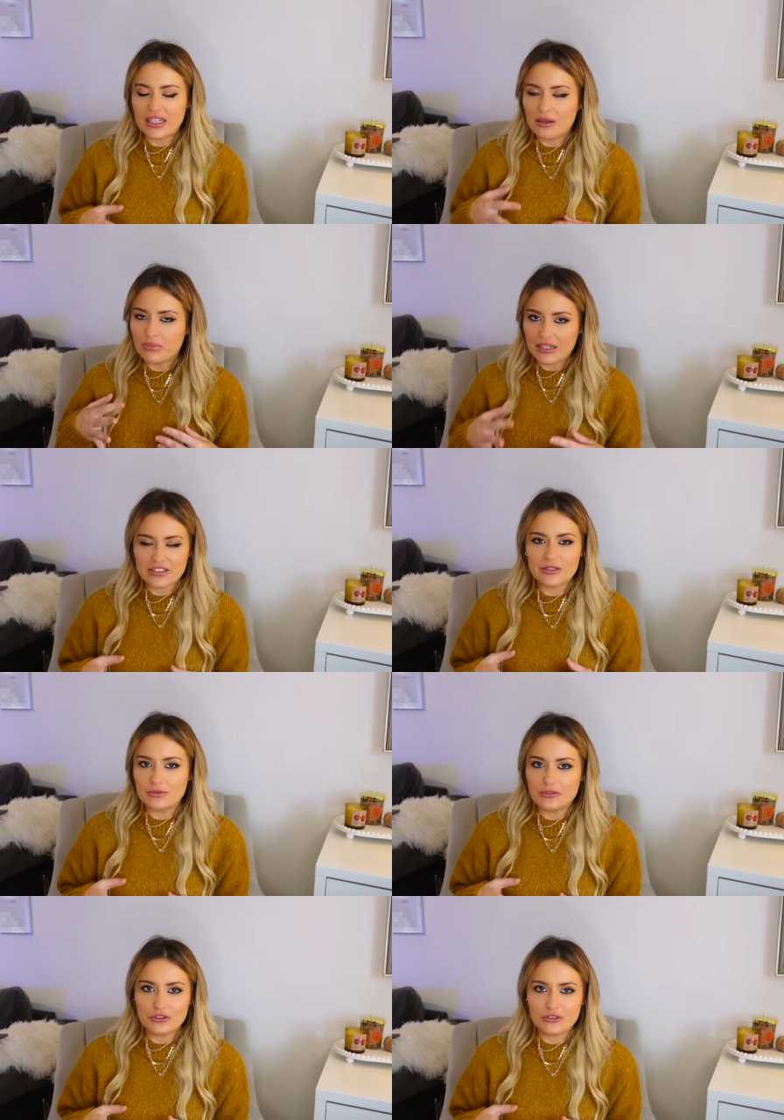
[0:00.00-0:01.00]
like,
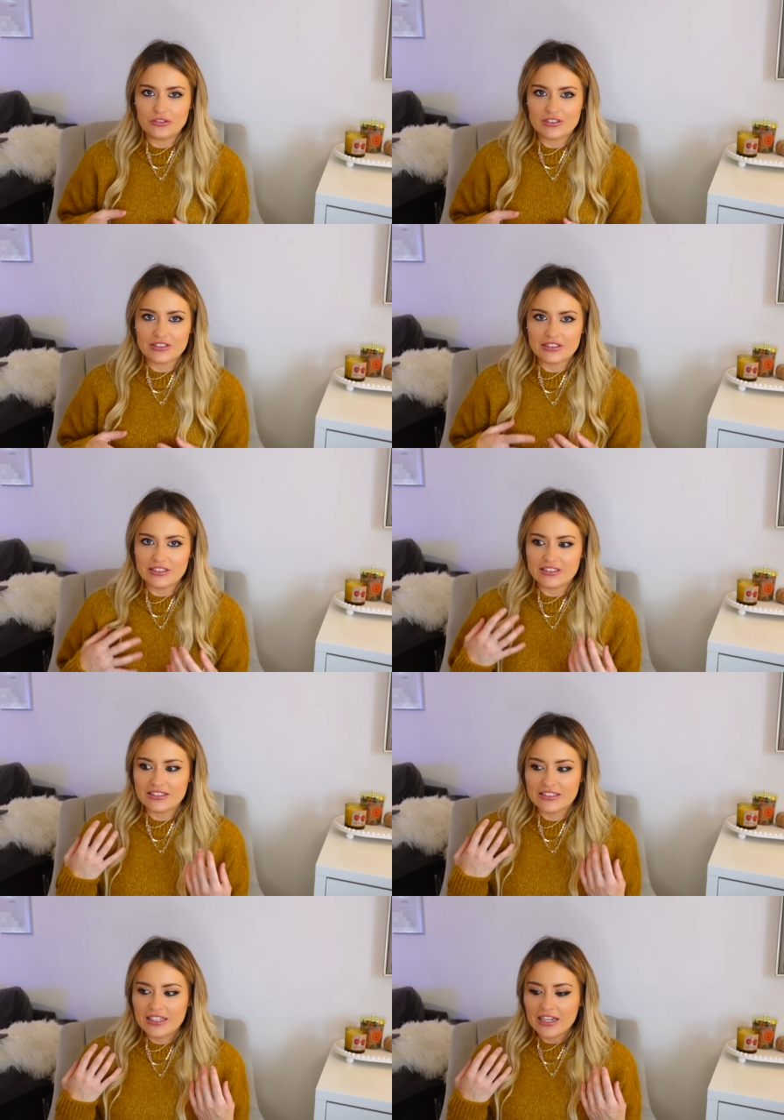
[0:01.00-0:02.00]
basketball shorts and
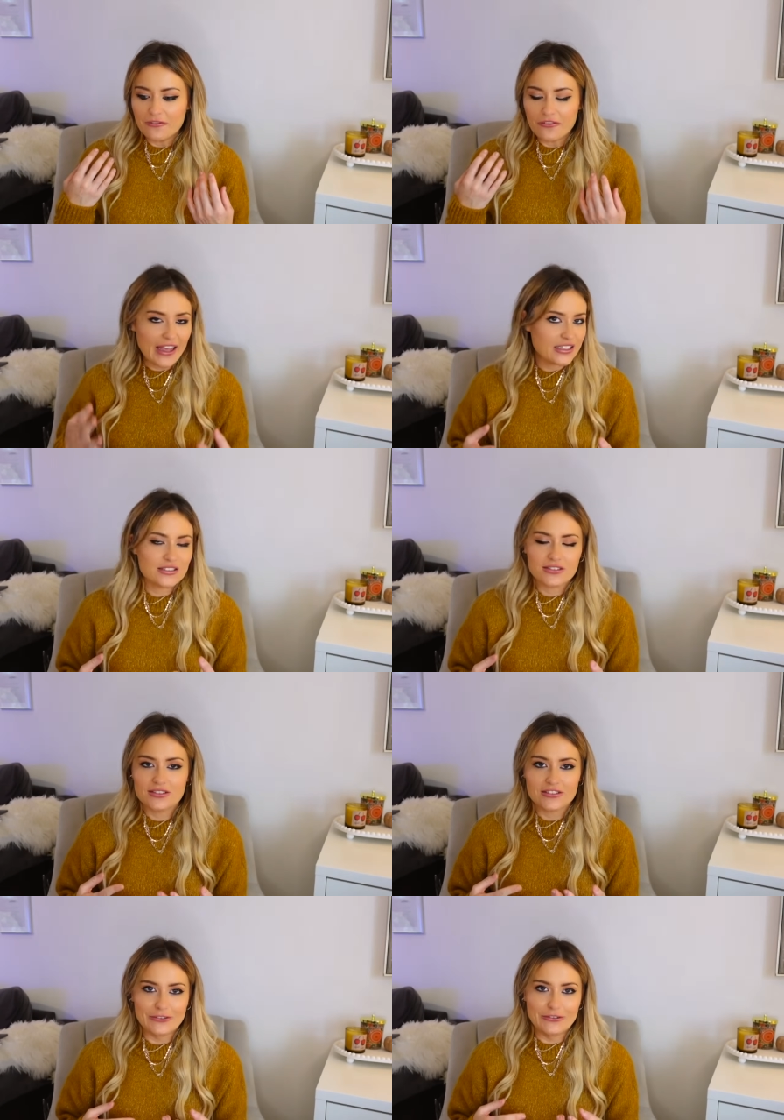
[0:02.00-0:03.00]

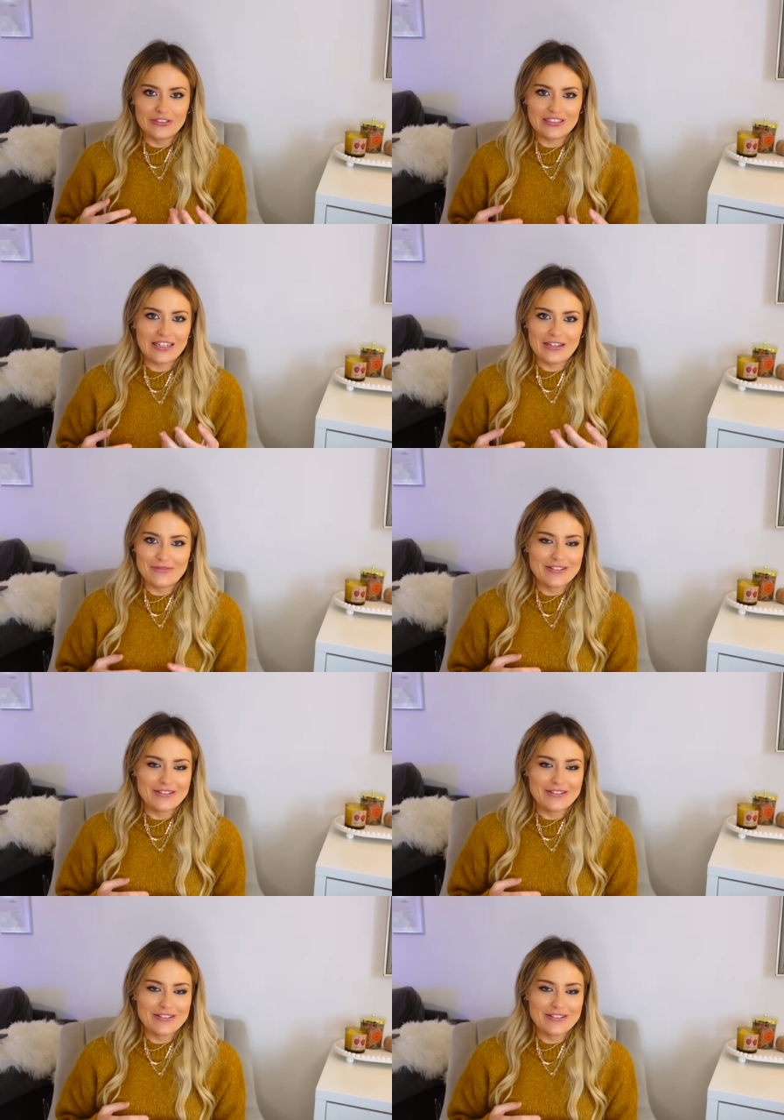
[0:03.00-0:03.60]
vests all the time.